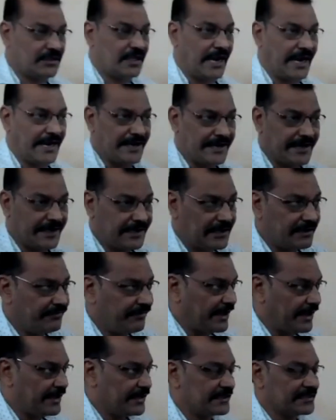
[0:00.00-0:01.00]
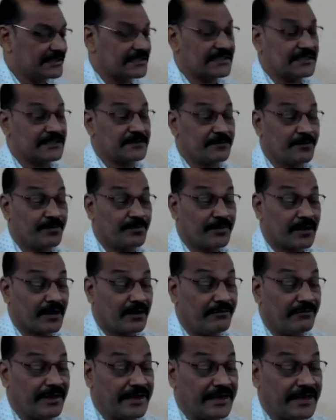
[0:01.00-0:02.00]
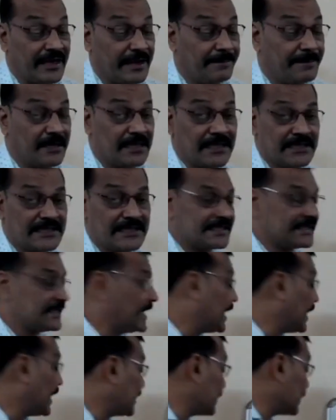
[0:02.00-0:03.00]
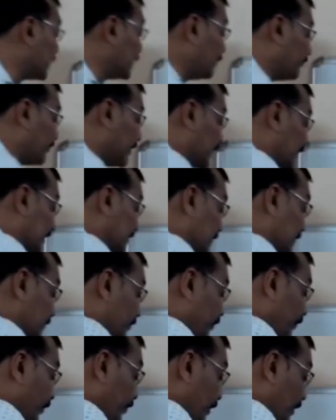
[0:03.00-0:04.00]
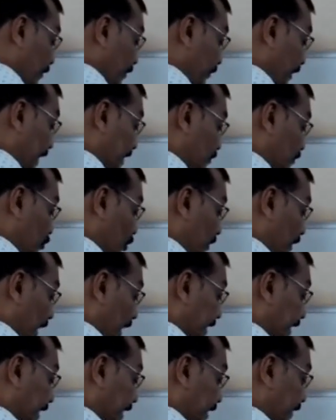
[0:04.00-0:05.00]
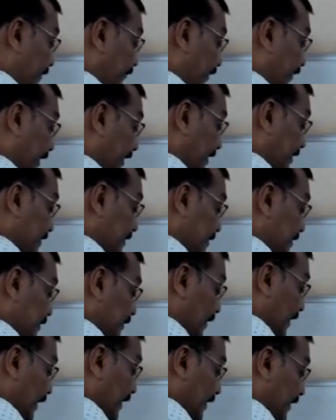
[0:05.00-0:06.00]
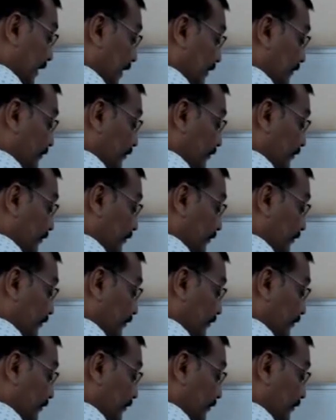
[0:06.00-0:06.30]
identifiers, variables, and keywords. Python identifiers, like that.